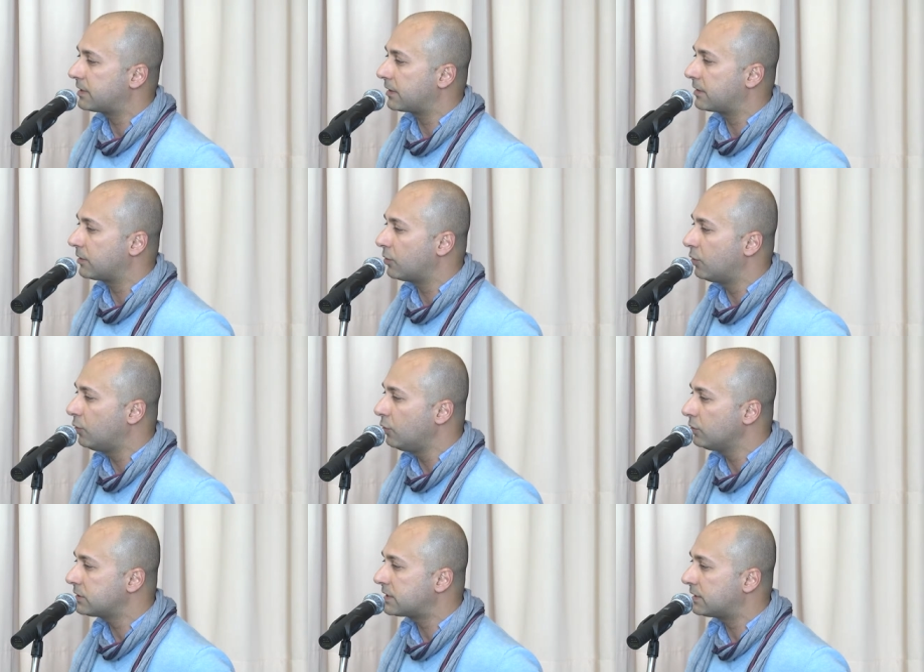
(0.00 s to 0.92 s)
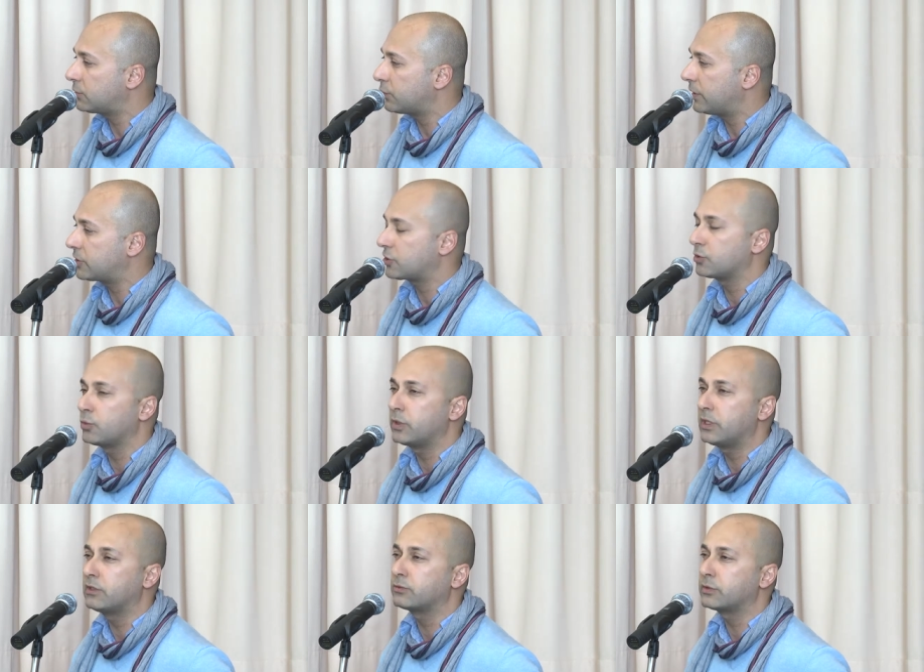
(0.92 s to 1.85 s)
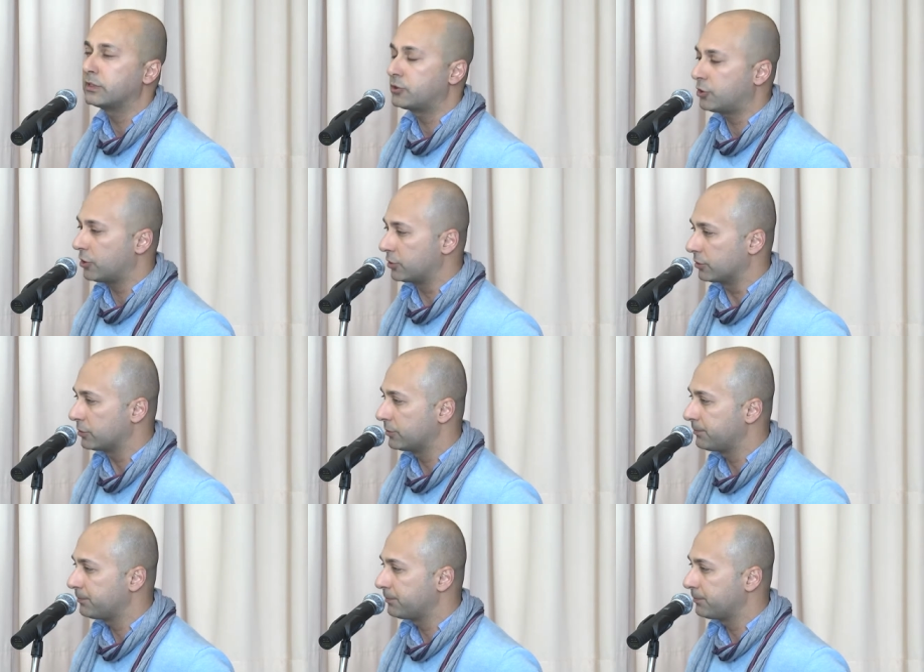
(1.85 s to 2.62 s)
that the old situation will return.